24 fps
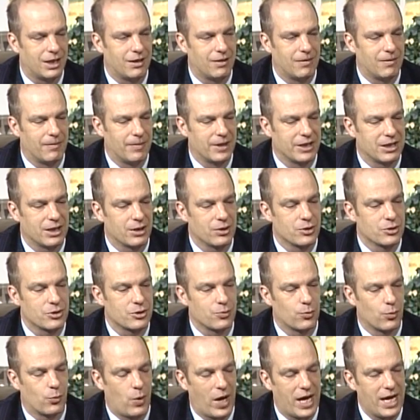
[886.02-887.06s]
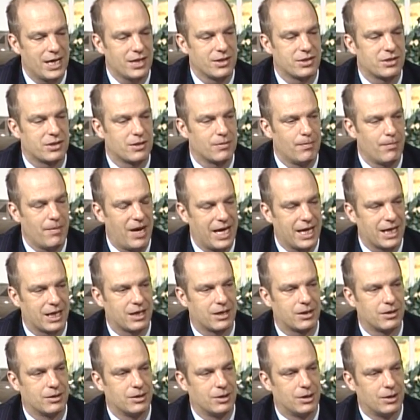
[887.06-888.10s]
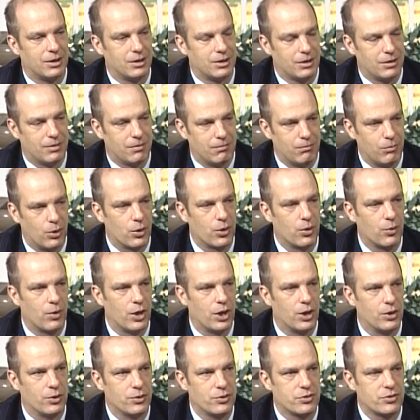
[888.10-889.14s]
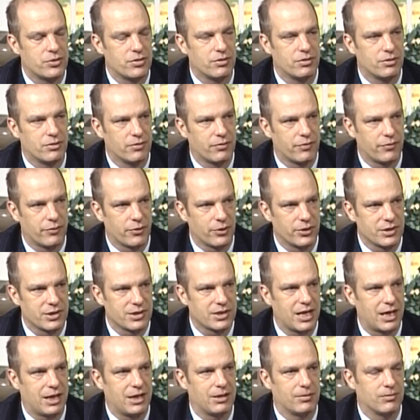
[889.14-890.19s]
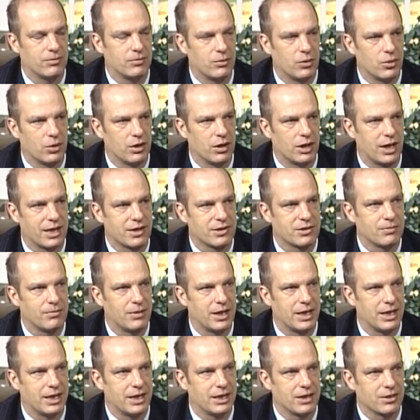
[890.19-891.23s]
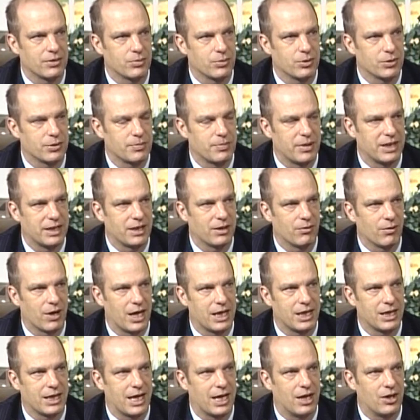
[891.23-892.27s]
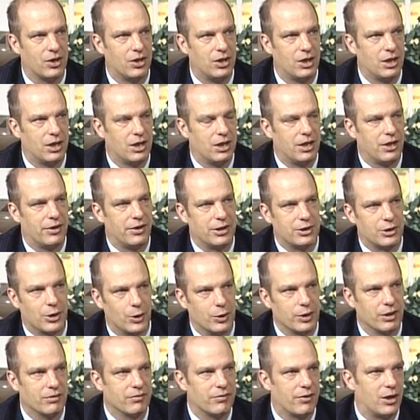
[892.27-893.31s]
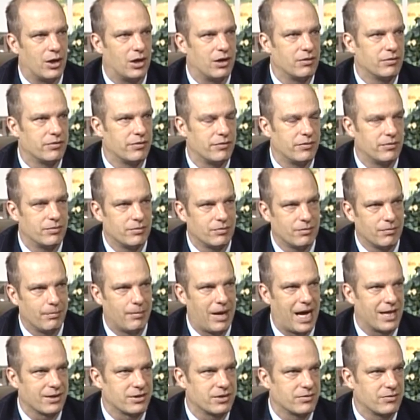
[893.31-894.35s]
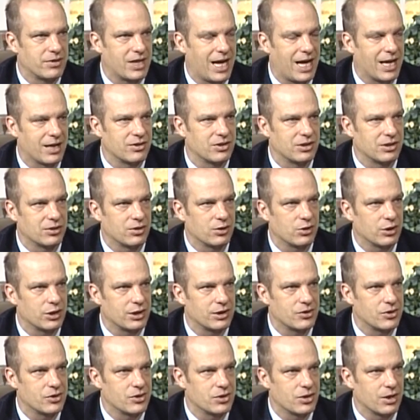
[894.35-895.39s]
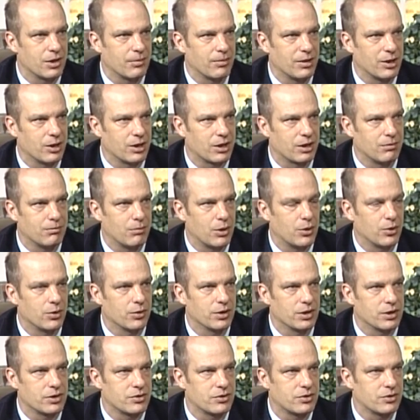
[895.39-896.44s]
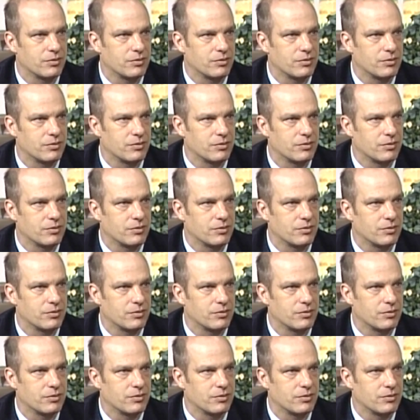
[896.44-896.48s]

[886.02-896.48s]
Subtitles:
But there's ways to make more roads for the same or less money as we're spending right now that don't involve massive tax increases on American motorists.